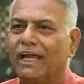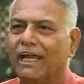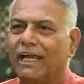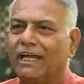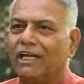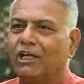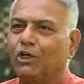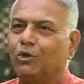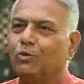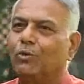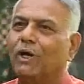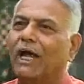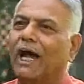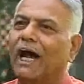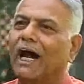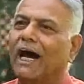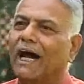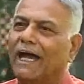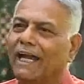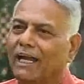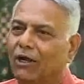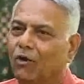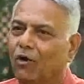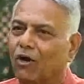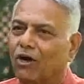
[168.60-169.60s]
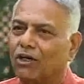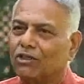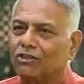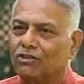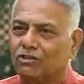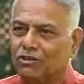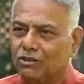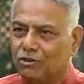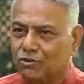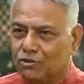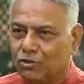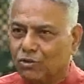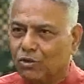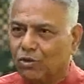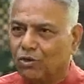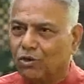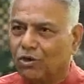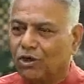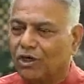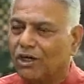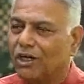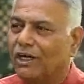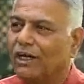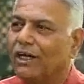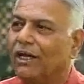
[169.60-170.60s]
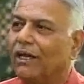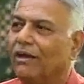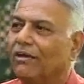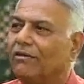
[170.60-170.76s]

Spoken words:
into a high cost zone